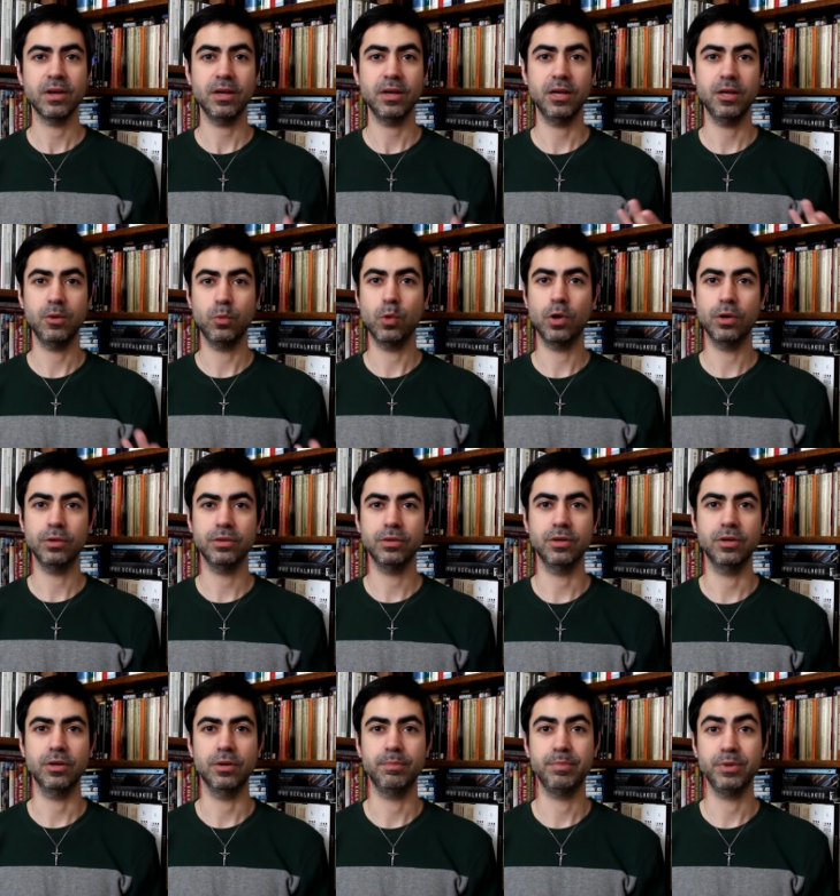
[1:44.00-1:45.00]
It won
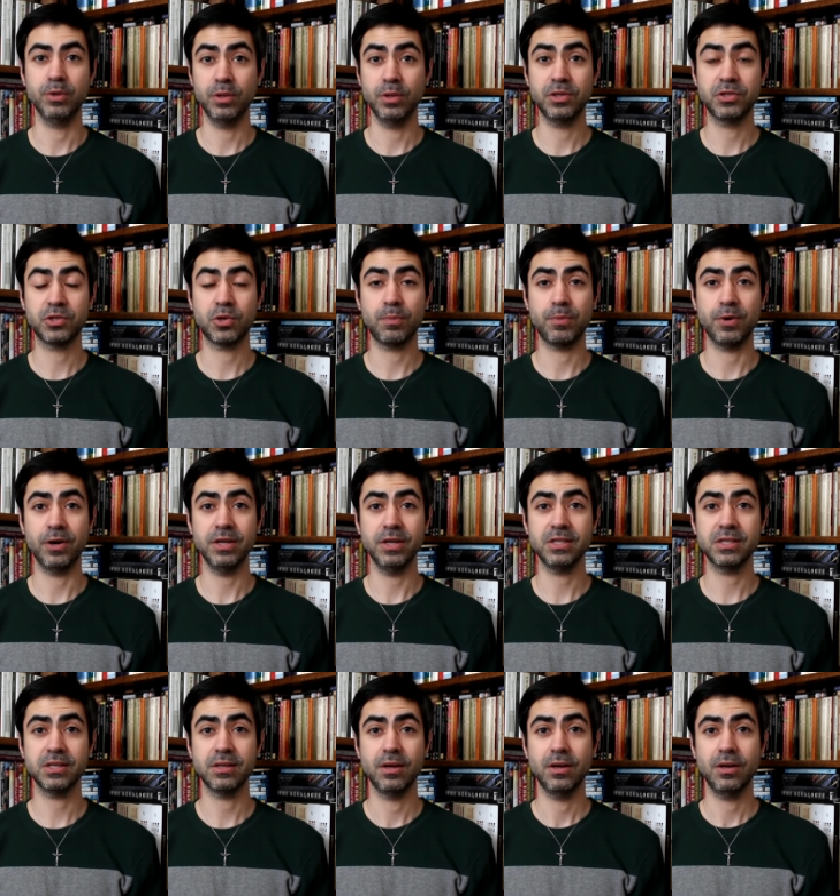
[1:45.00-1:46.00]
the Pulitzer
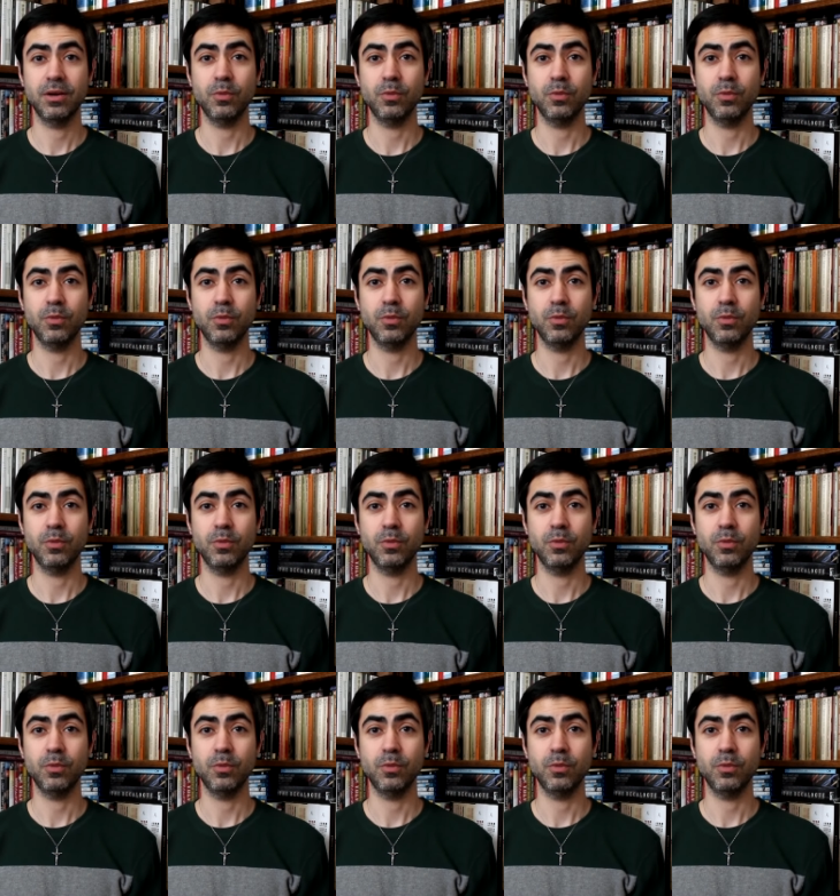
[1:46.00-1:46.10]
Prize